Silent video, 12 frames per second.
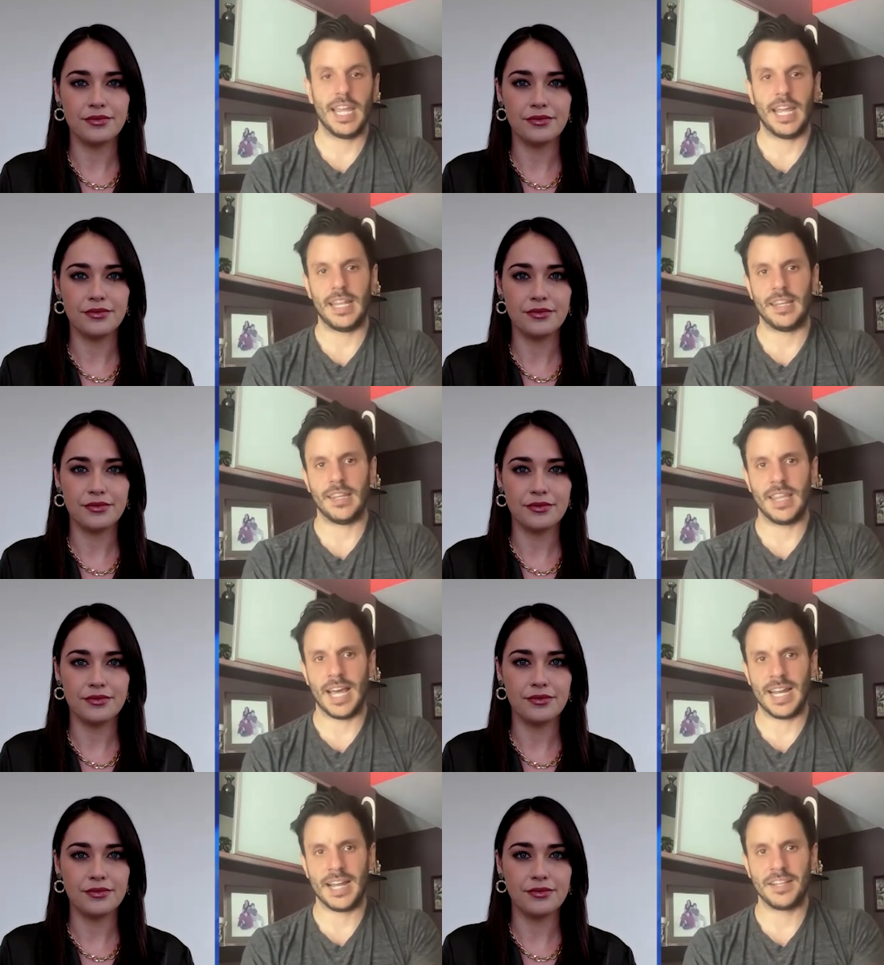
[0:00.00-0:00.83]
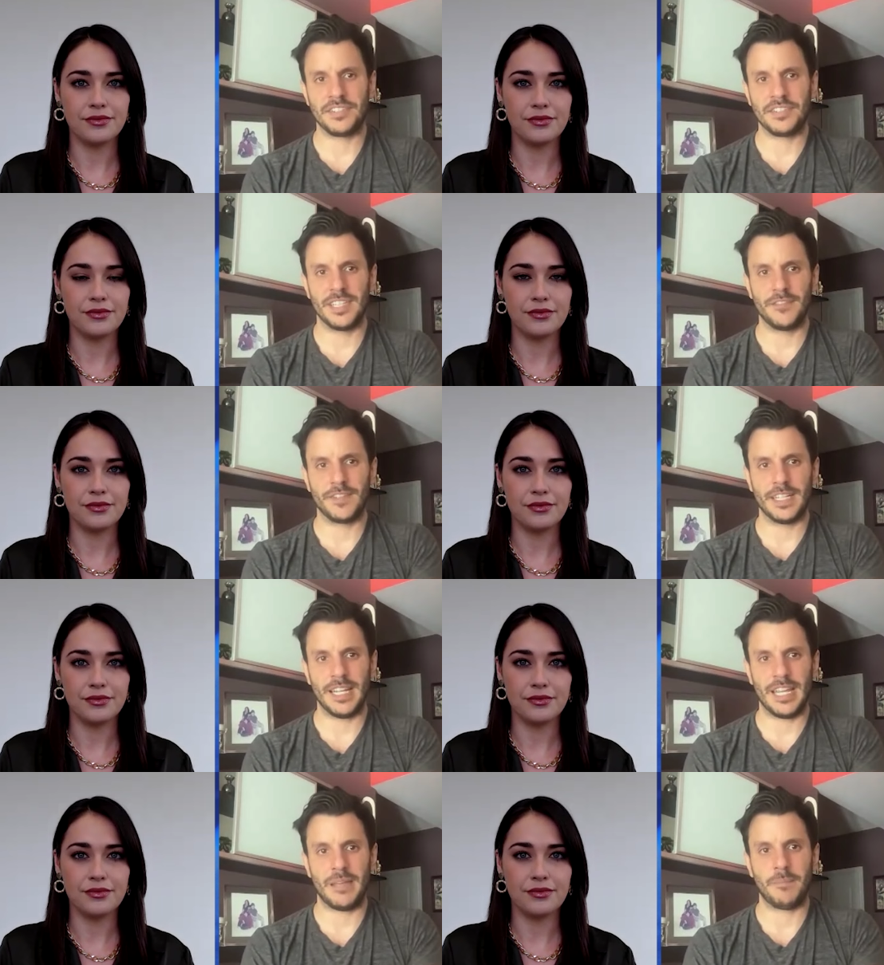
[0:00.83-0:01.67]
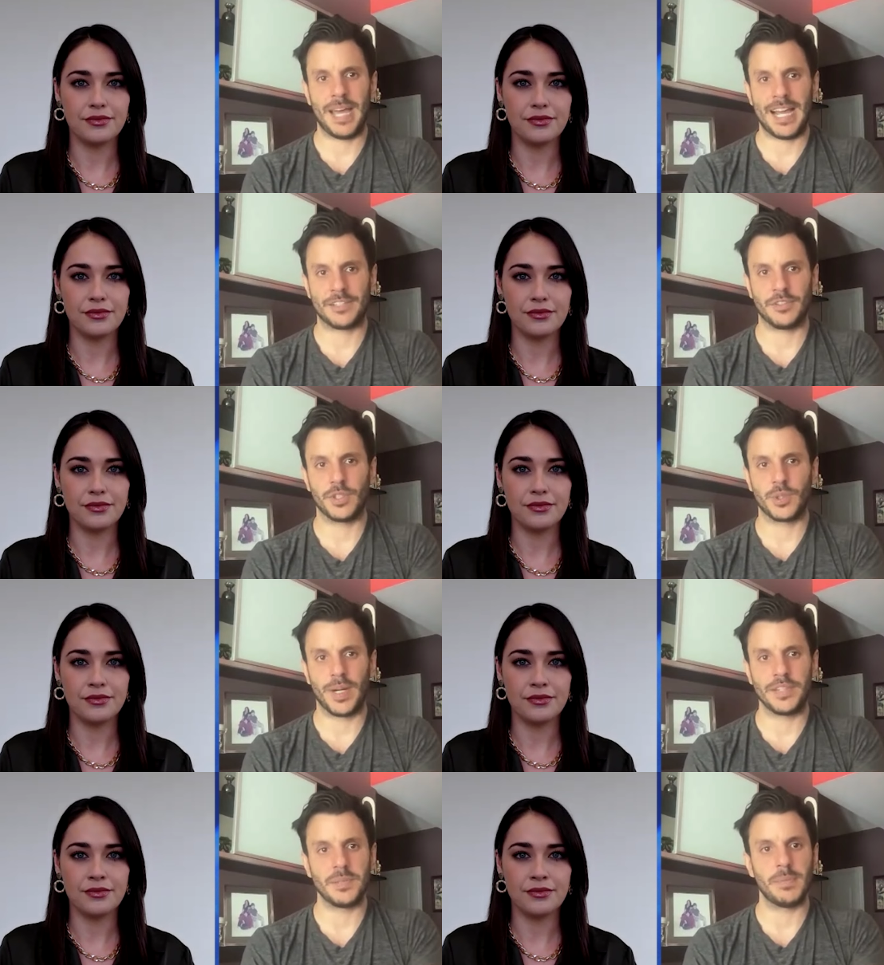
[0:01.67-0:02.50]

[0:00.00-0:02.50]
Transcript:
Speaker 1: And that had a significant impact on Ukraine's